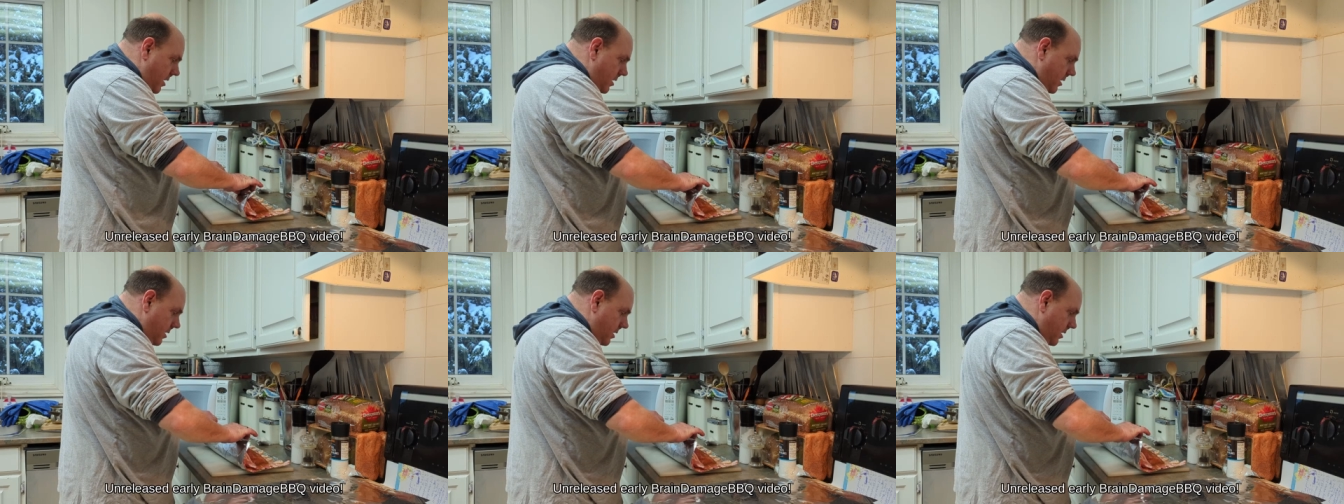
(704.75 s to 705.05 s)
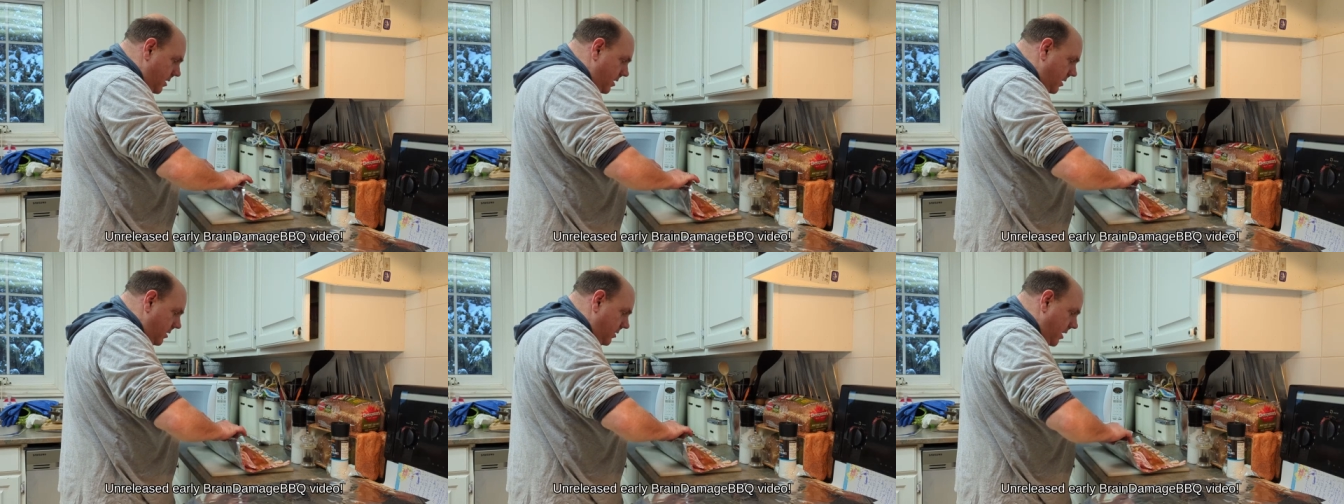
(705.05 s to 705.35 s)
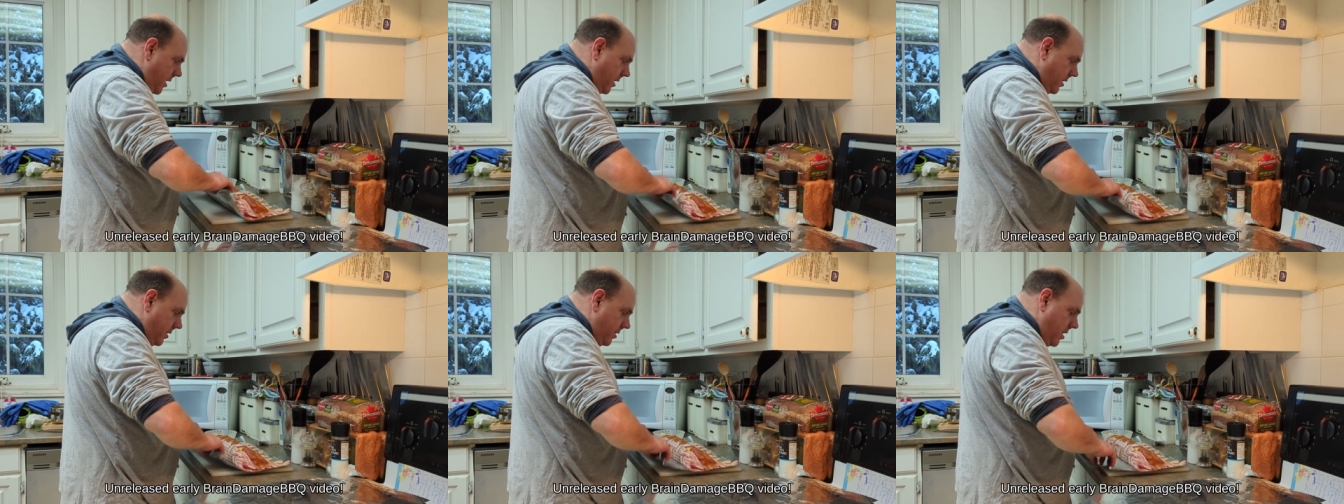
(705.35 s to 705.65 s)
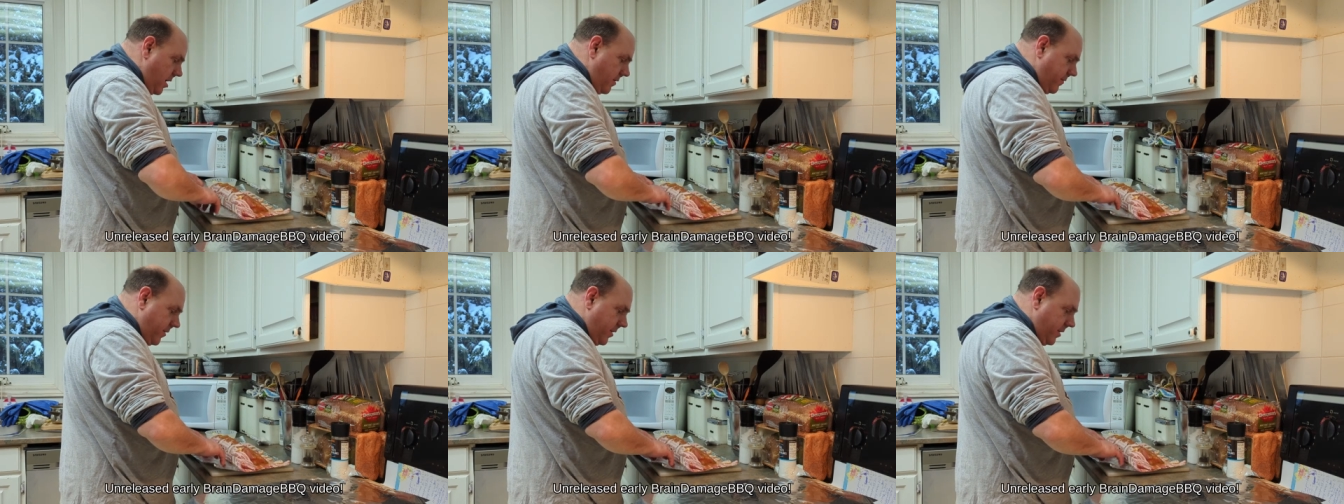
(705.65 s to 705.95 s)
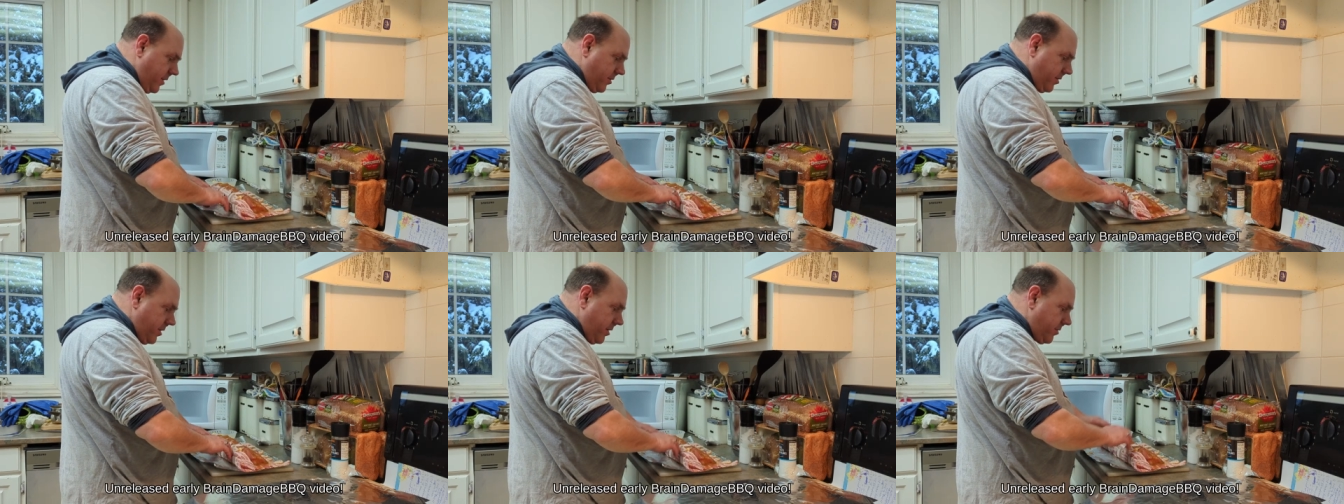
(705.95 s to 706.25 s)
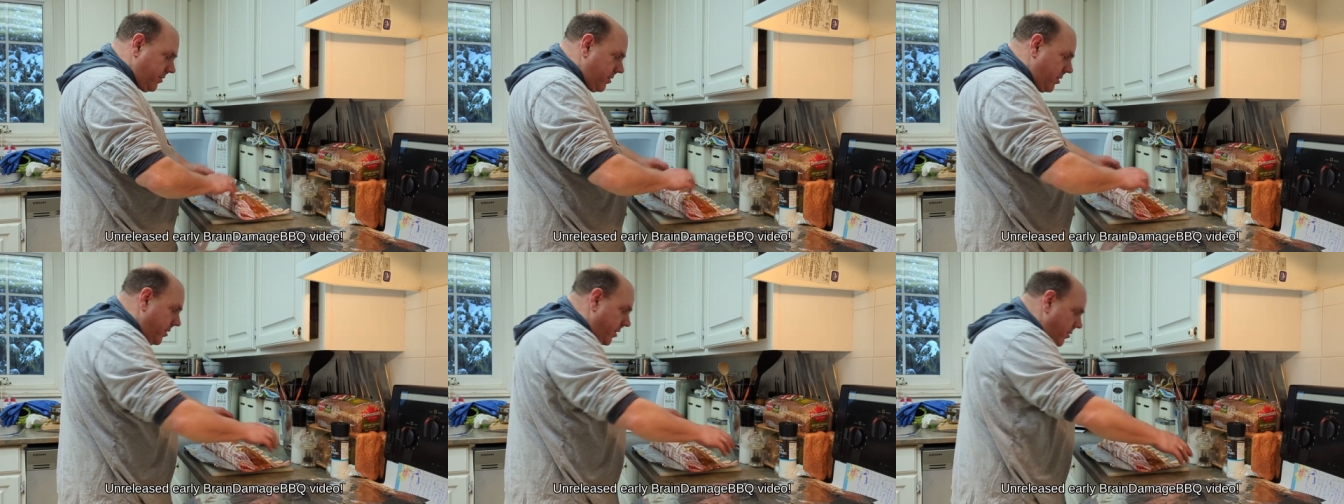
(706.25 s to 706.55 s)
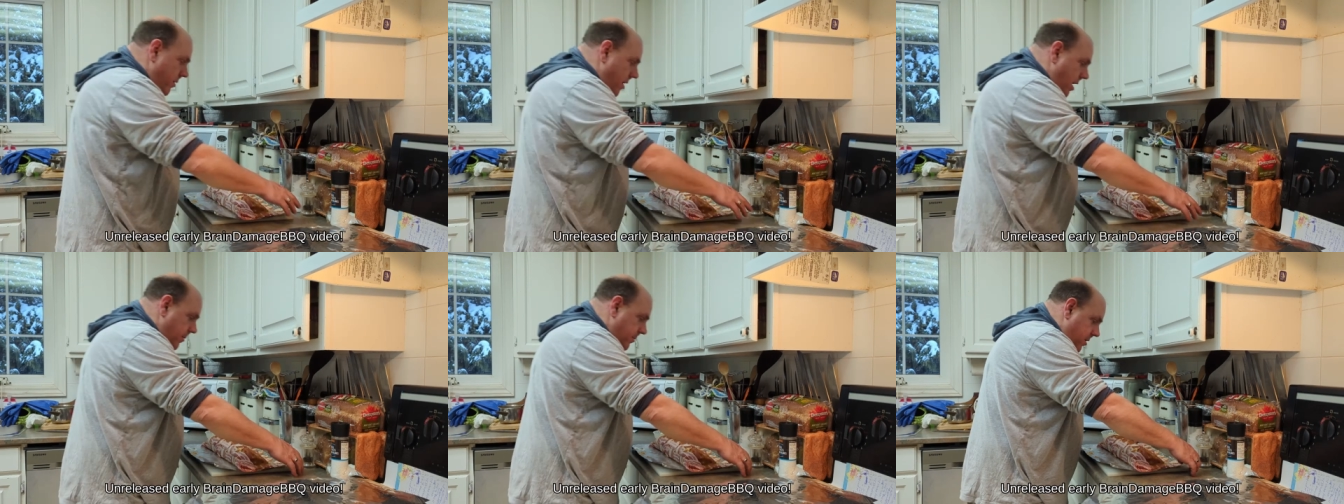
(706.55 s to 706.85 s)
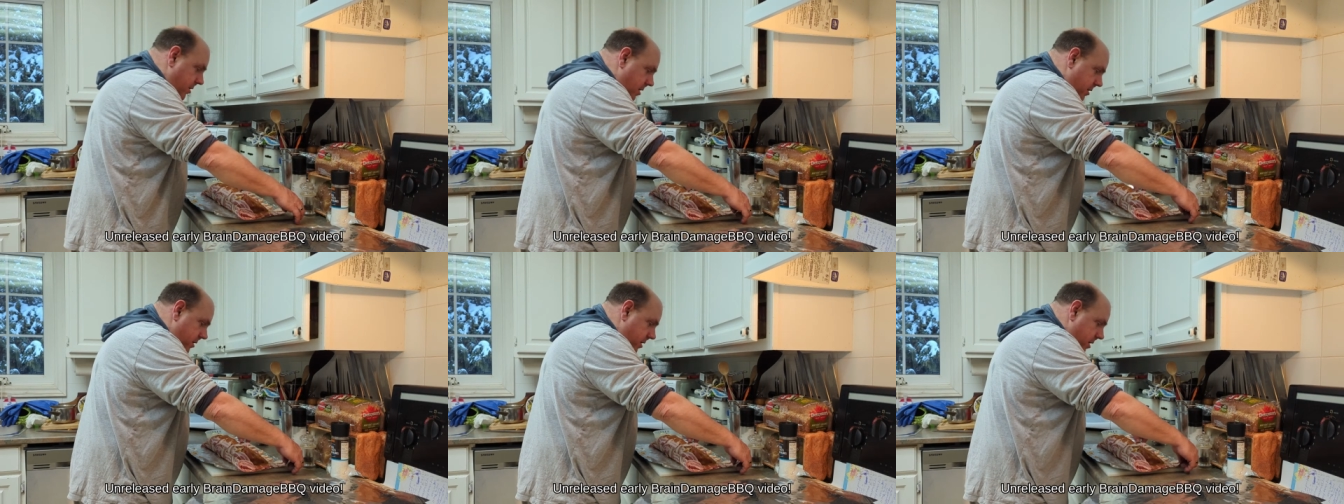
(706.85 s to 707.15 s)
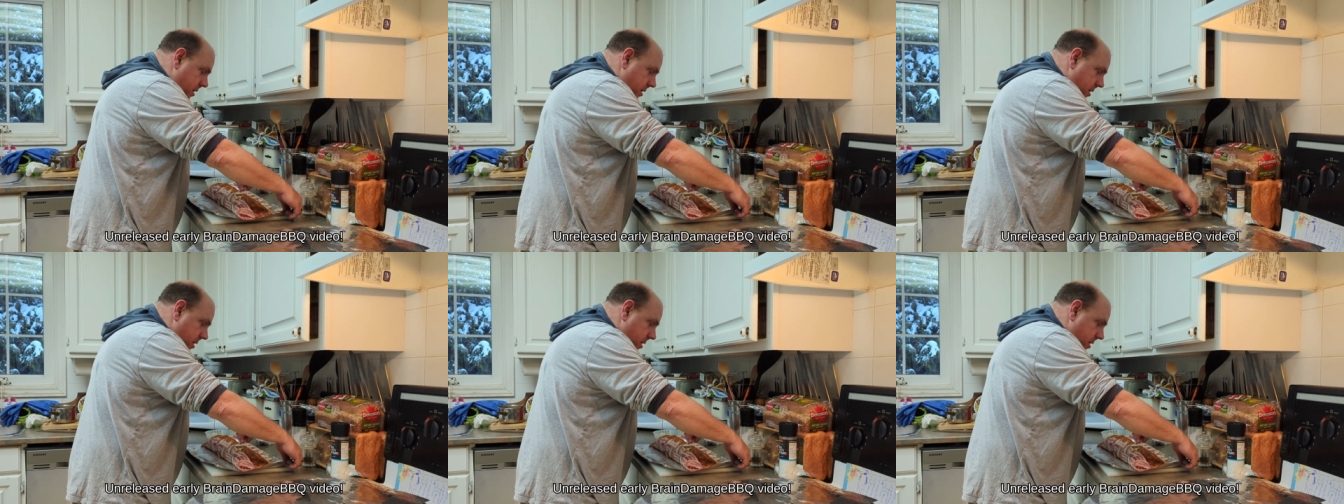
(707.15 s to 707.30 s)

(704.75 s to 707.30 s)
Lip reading: and then you take it off and you see it's already wrapped on there.